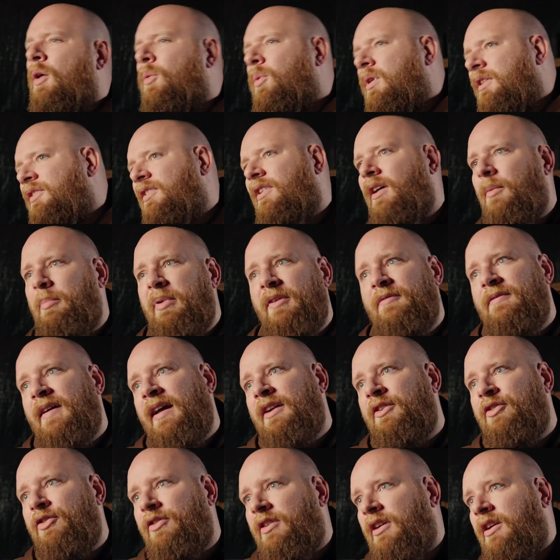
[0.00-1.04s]
What's up,
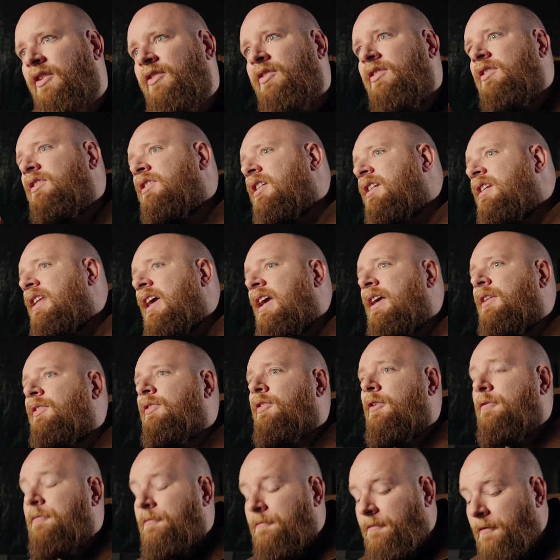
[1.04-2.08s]
adventurers? Today
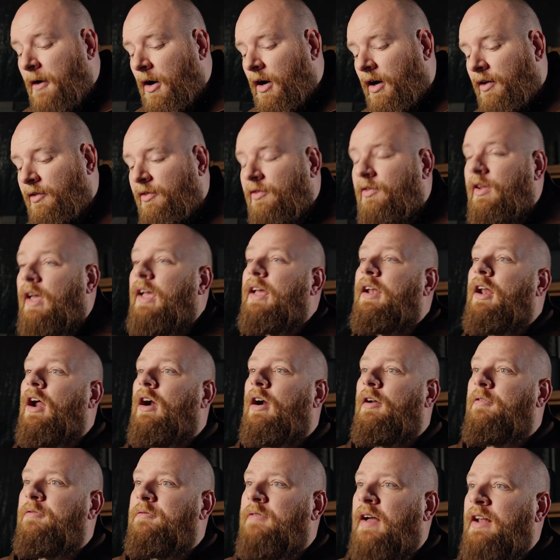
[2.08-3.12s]
is the first in
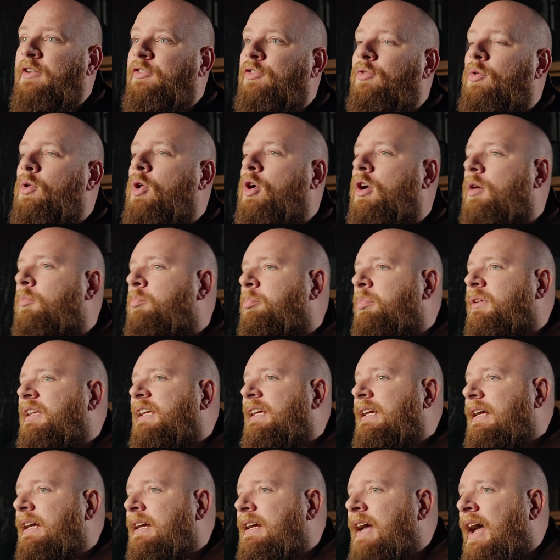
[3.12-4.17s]
our eventual
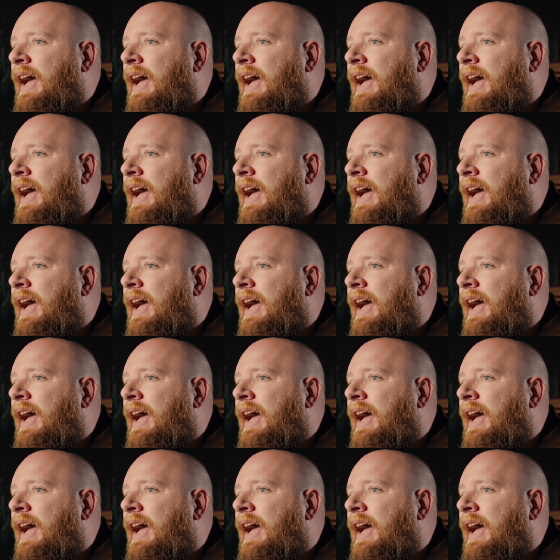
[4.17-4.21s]
complete